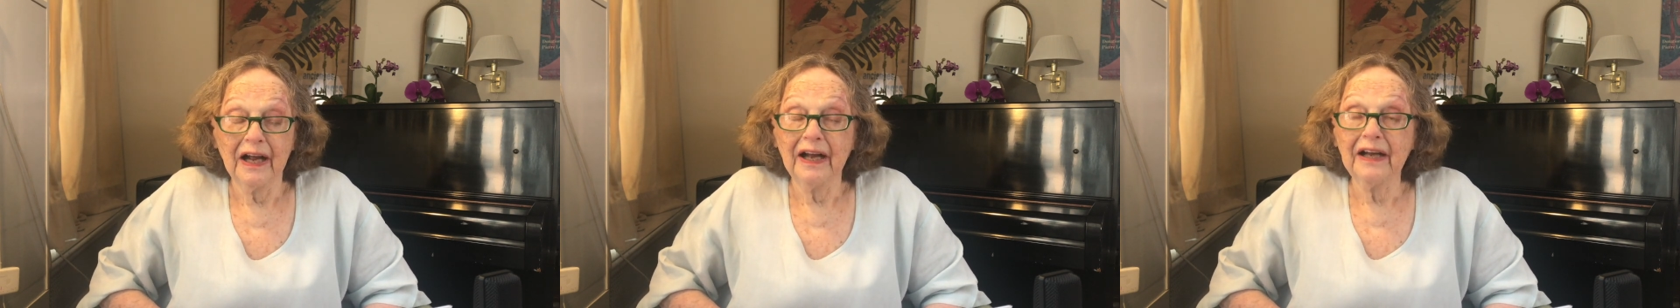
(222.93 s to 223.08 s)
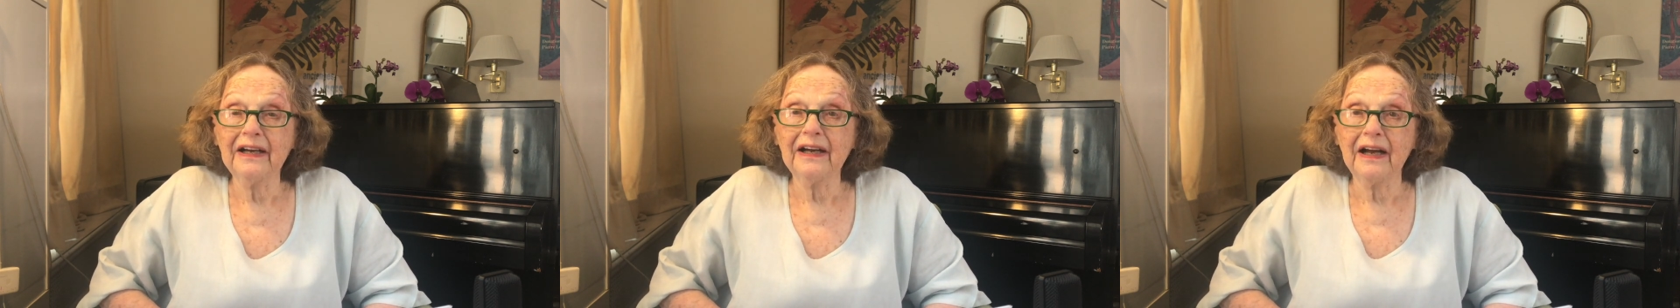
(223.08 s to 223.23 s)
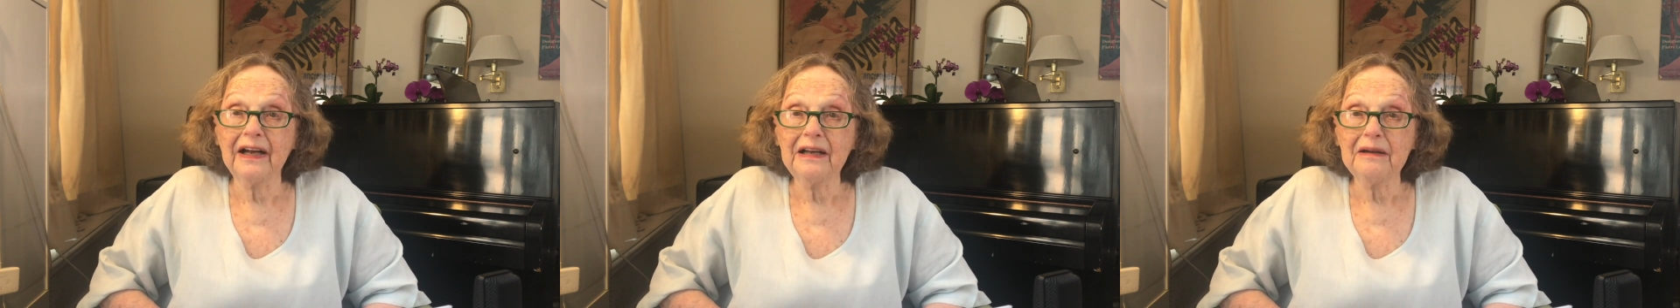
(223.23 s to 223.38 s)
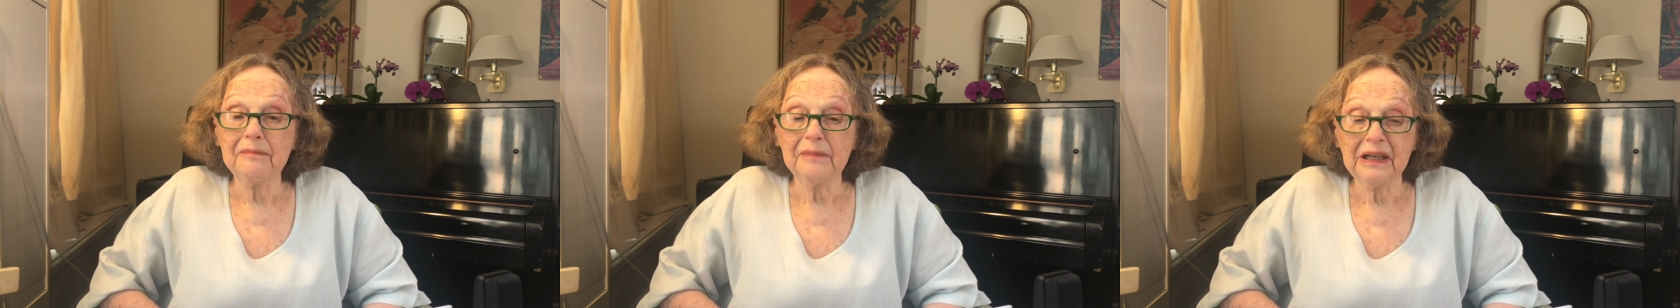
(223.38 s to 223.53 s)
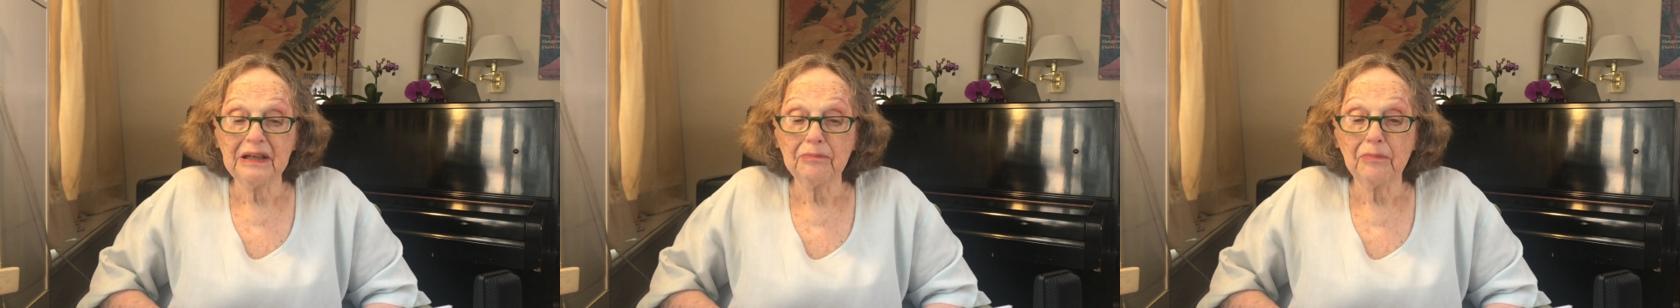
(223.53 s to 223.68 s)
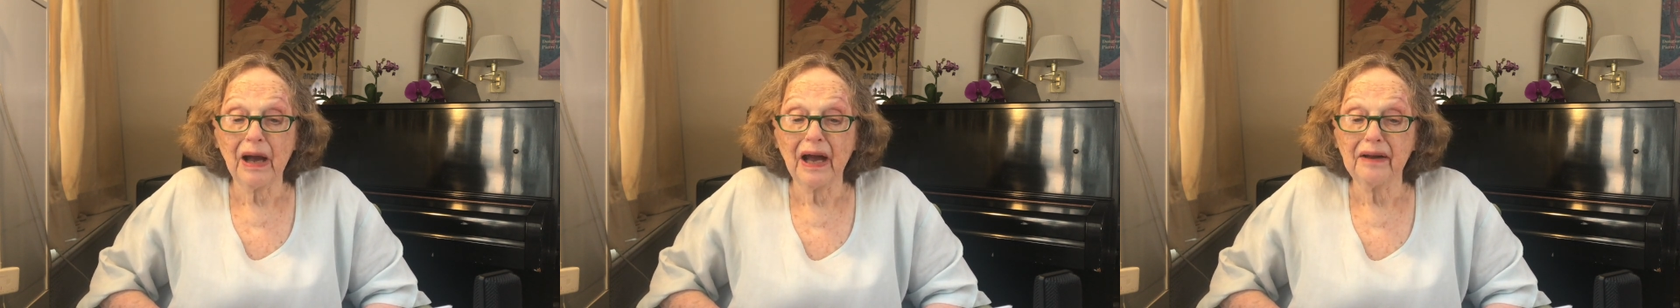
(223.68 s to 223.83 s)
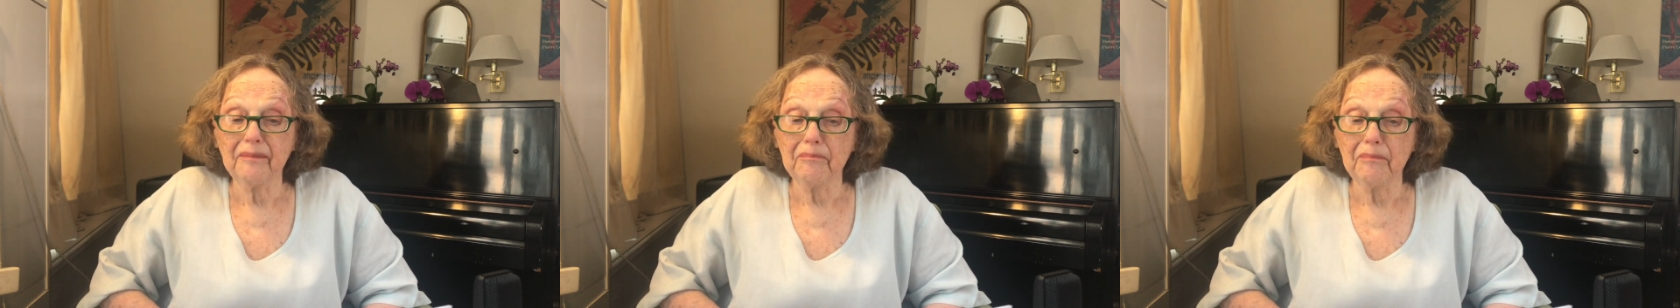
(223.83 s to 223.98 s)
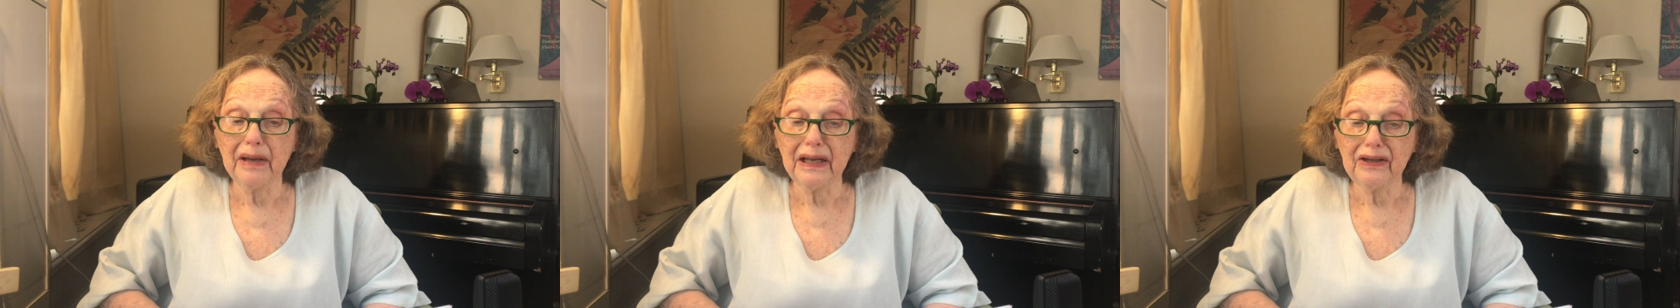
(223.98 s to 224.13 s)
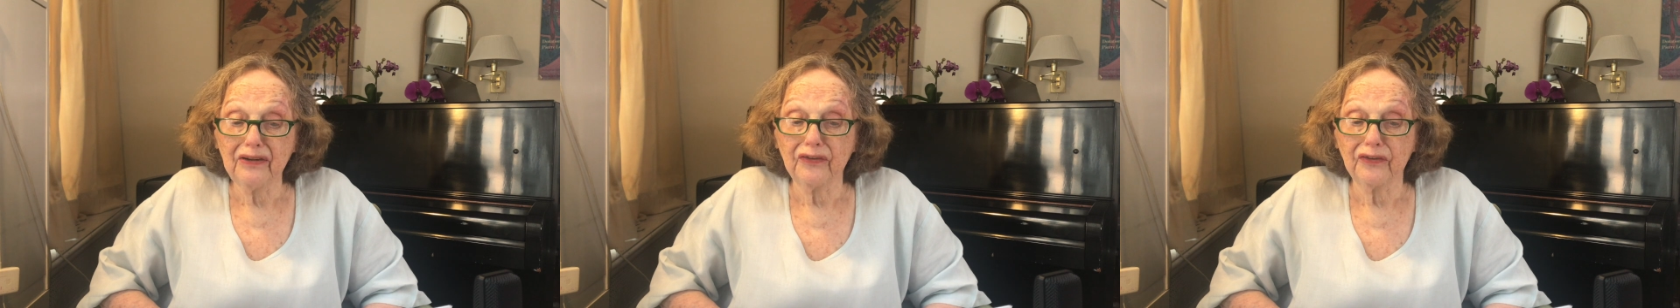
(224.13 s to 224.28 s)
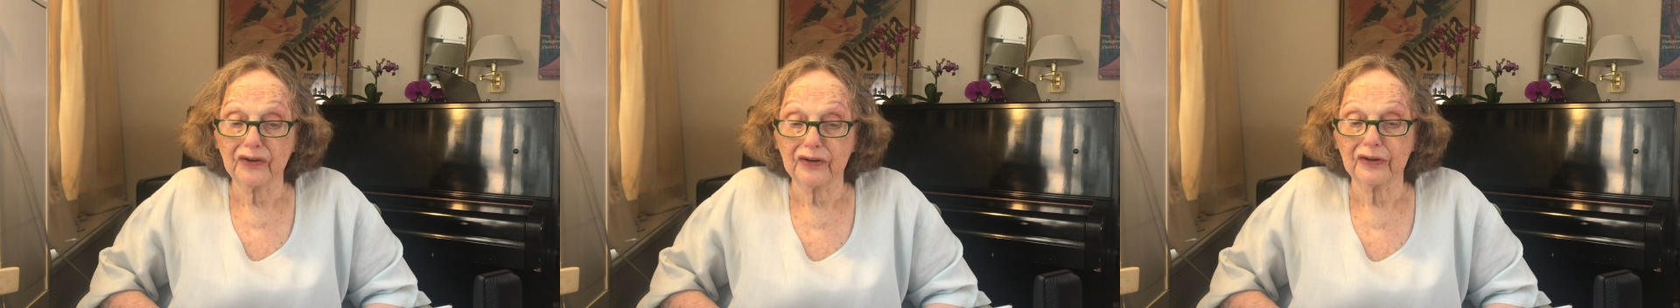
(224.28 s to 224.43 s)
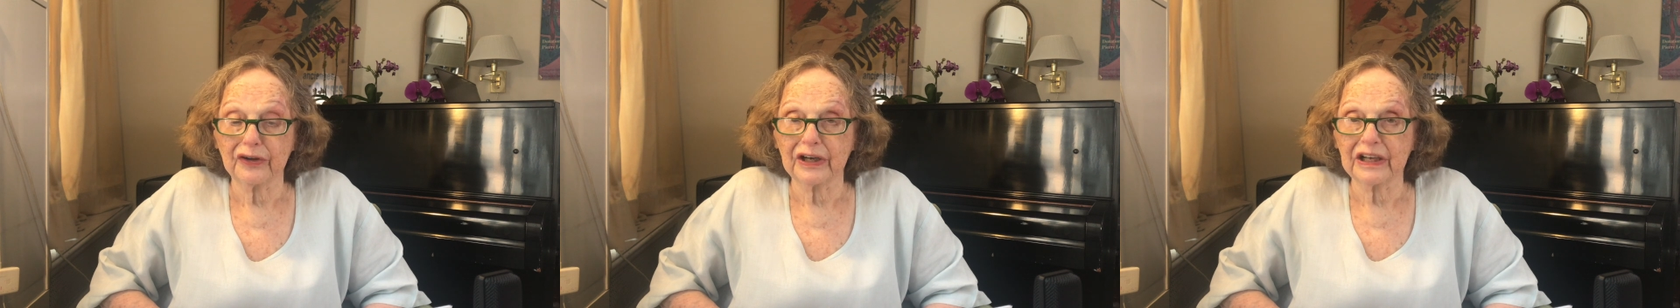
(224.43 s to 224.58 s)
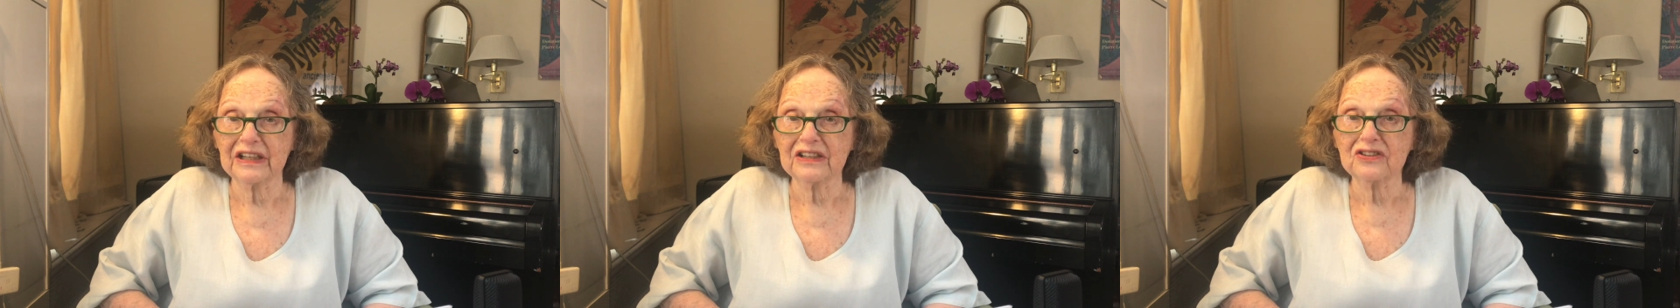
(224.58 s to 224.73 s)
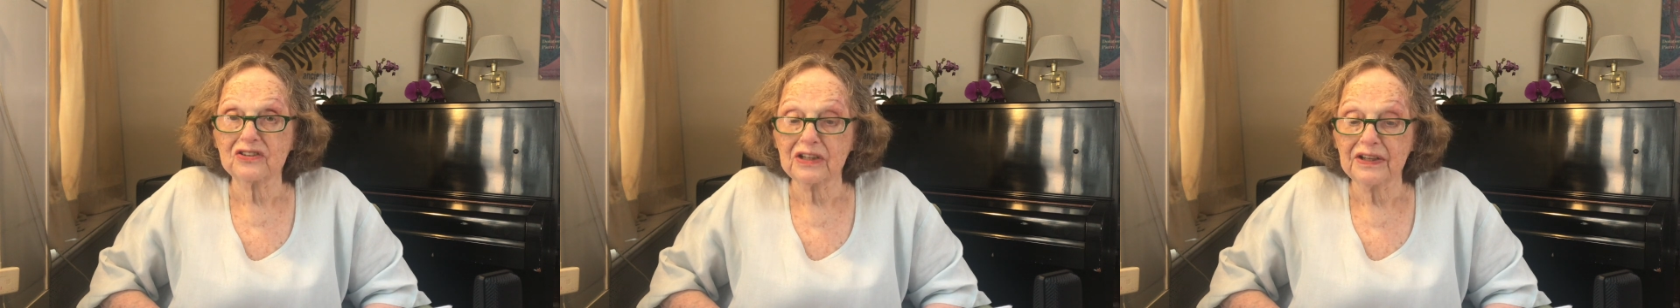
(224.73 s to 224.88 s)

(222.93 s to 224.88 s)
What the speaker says: and I am in my mid-30s